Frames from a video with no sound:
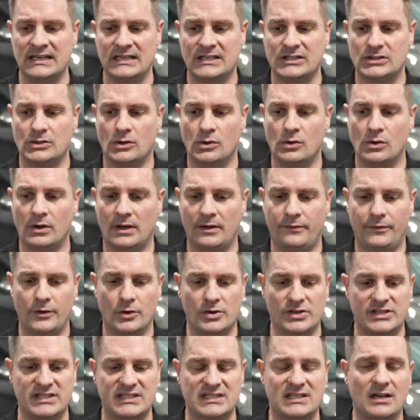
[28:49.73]
So if
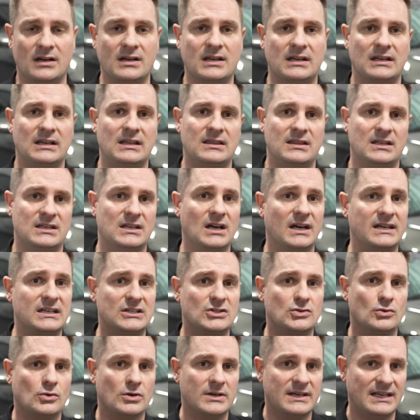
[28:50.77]
you're stuck in the
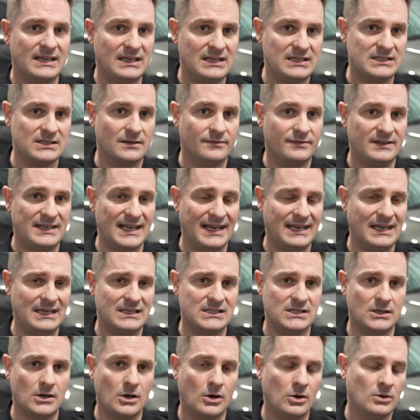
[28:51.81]
dinosaur days of
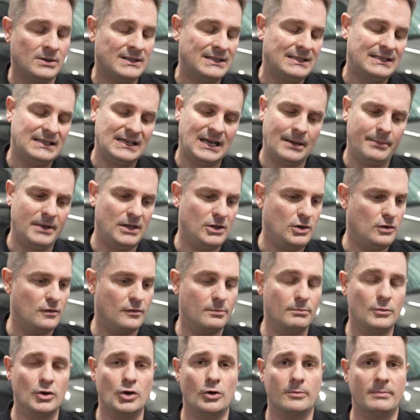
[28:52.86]
decades ago, I mean,
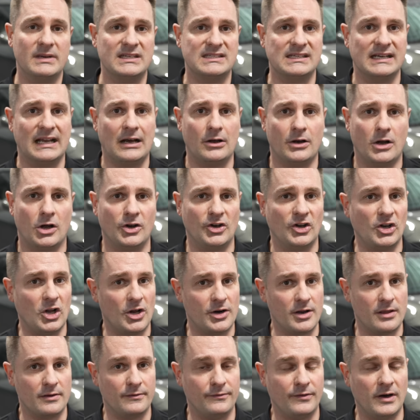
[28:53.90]
you're missing out on a
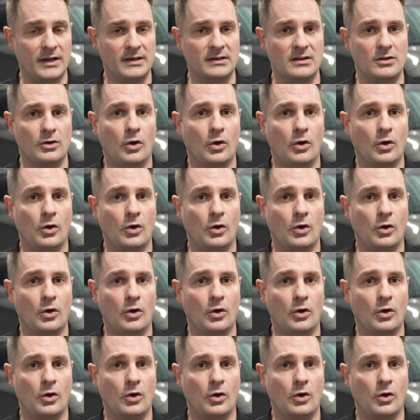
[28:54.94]
lot of the fun.